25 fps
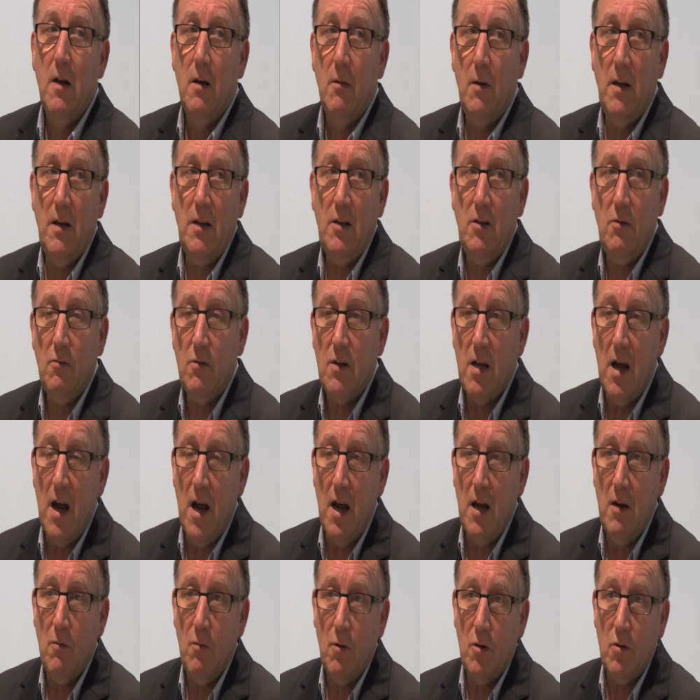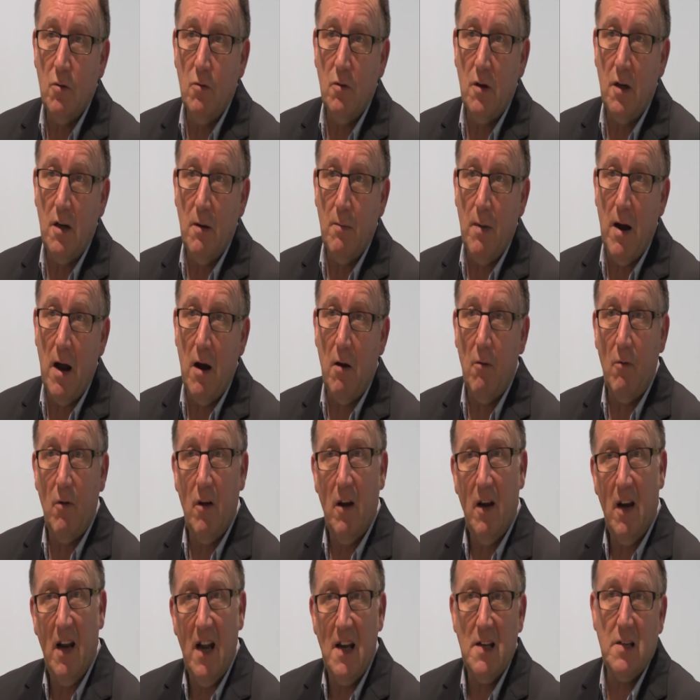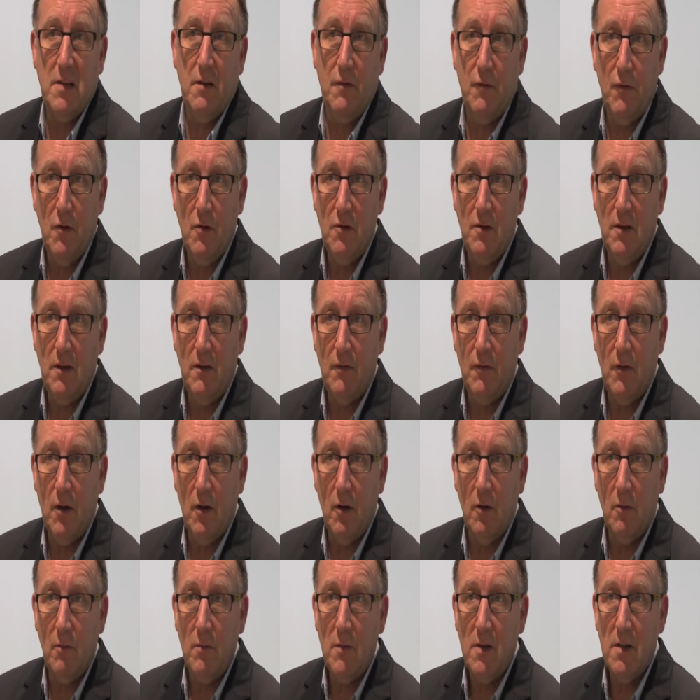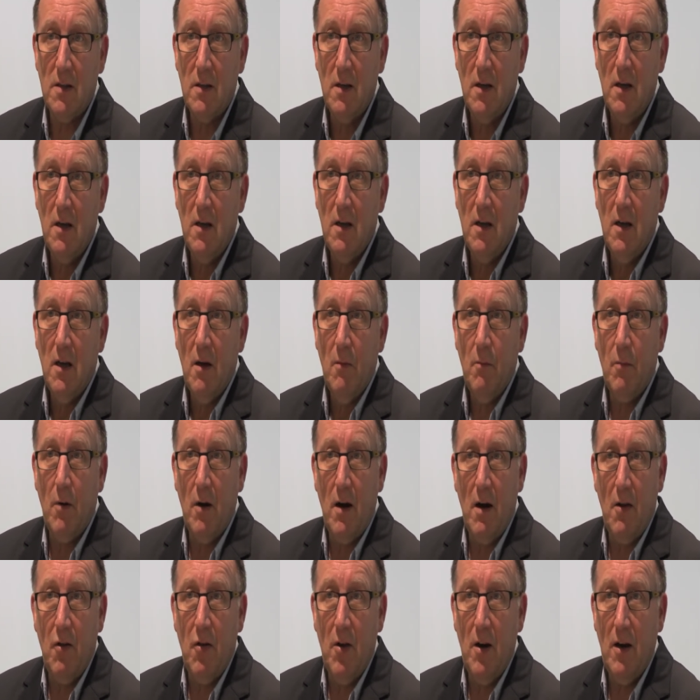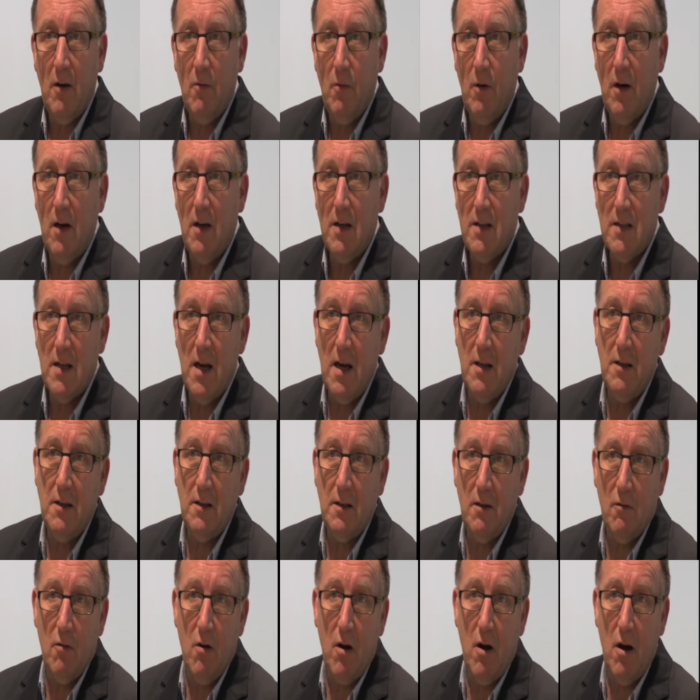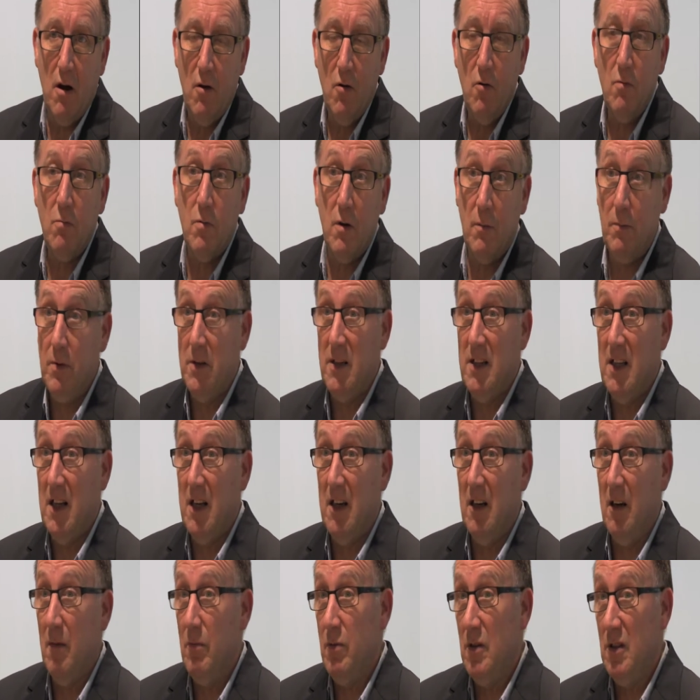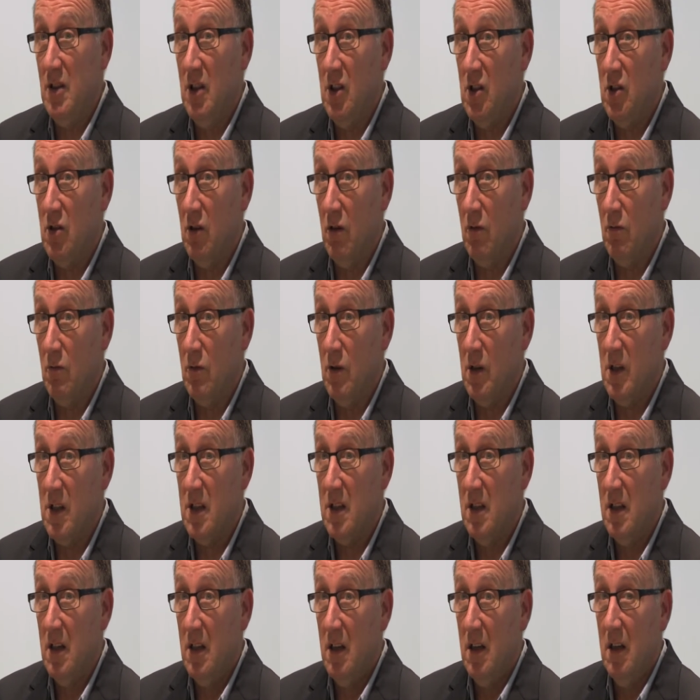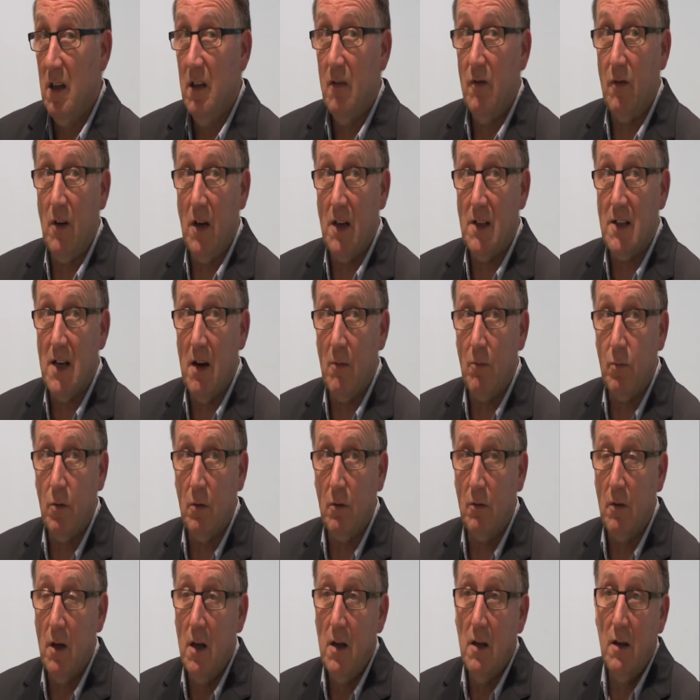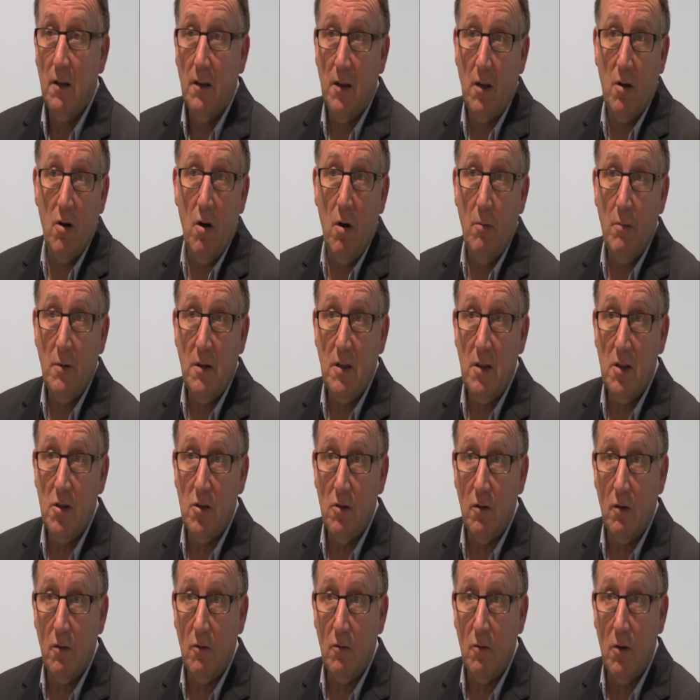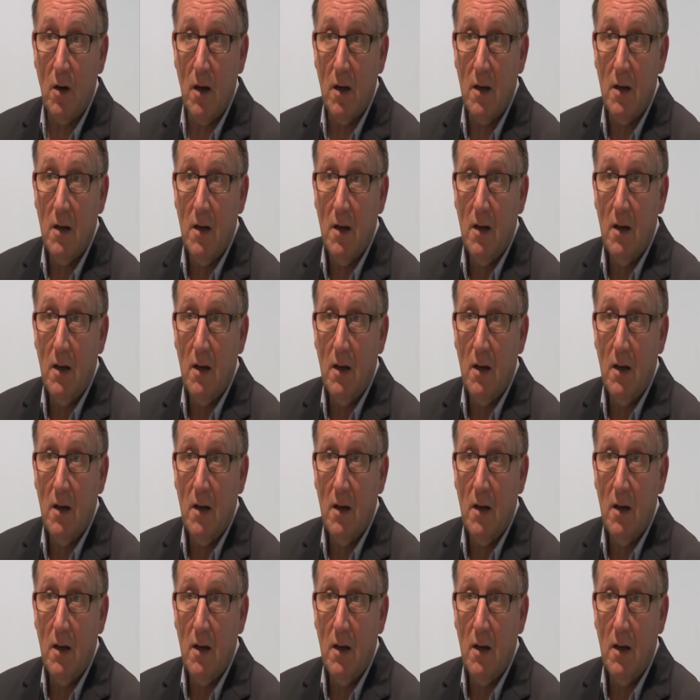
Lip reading: In the UK, we're talking about lesser funded films. But I think we can say that there are a number of particular British genres. For example, the comedy genre.